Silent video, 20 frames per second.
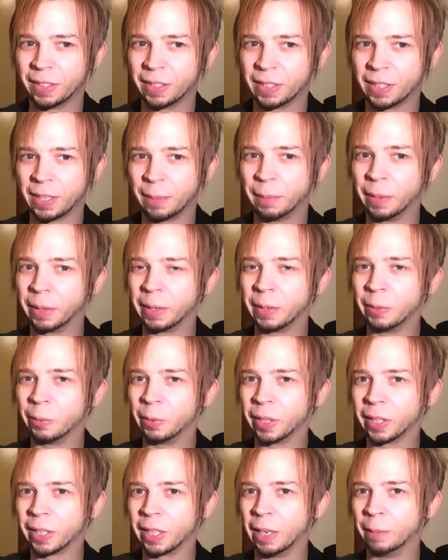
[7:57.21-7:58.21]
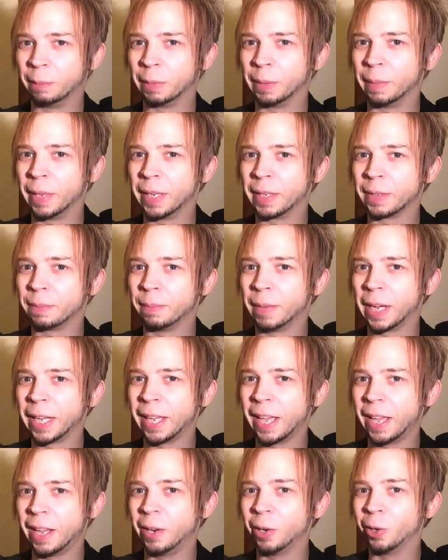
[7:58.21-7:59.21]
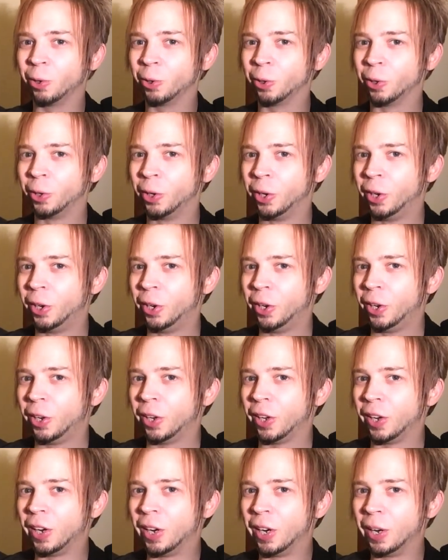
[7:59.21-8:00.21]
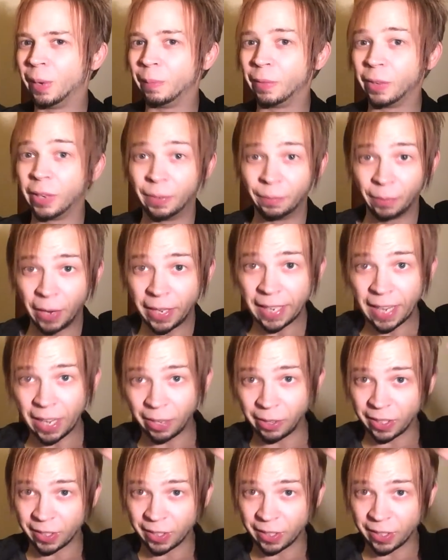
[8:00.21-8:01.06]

somebody would compliment my hair. And right now